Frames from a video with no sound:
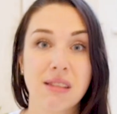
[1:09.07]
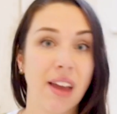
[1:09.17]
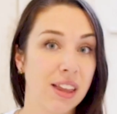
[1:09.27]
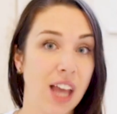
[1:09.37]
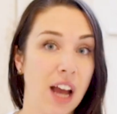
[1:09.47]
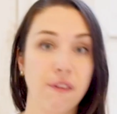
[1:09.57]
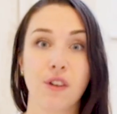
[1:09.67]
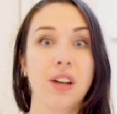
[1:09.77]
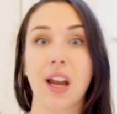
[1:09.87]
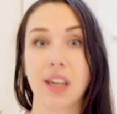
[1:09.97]
like that
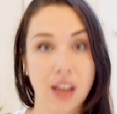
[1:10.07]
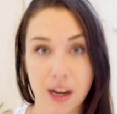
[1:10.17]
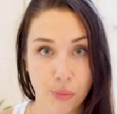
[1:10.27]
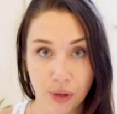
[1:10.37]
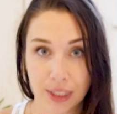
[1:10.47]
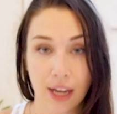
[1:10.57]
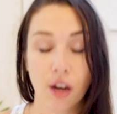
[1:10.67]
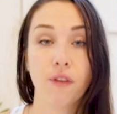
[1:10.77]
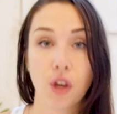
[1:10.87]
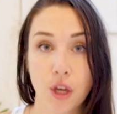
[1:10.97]
for 99%
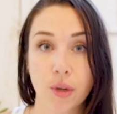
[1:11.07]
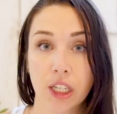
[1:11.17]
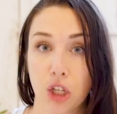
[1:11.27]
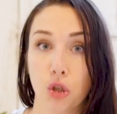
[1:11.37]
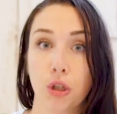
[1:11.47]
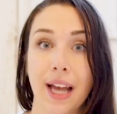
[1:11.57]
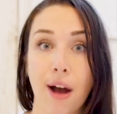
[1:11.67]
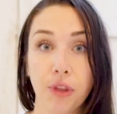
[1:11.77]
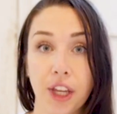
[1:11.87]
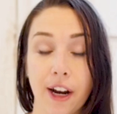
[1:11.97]
of the yoga teachers
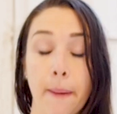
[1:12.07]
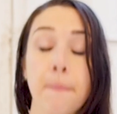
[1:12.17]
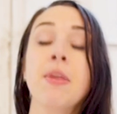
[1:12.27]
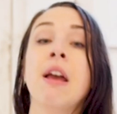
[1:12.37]
out there.